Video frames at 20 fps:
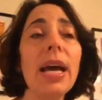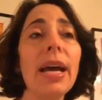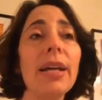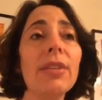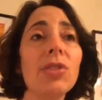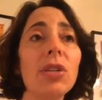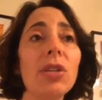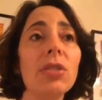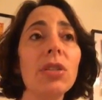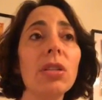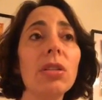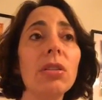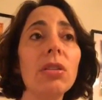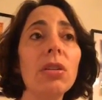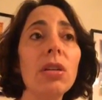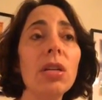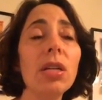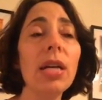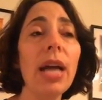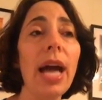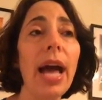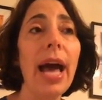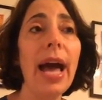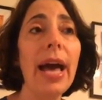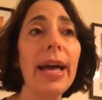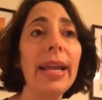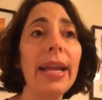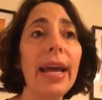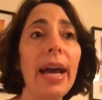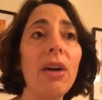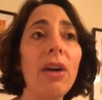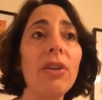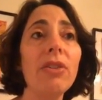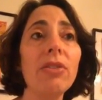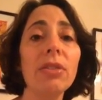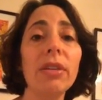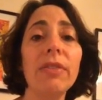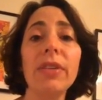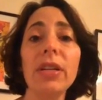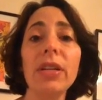and start to look at how
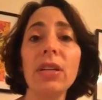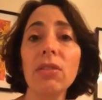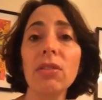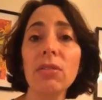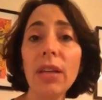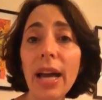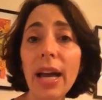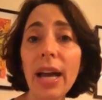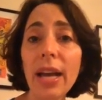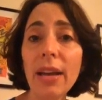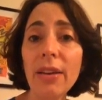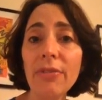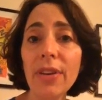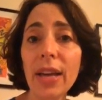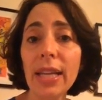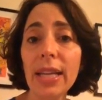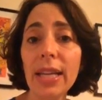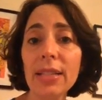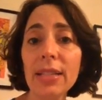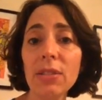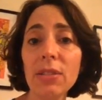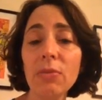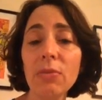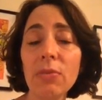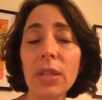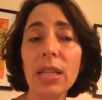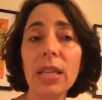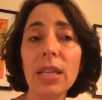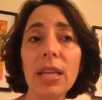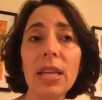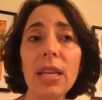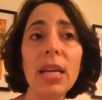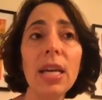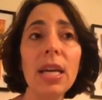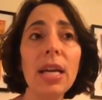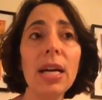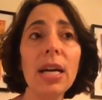you're living your life, and is it really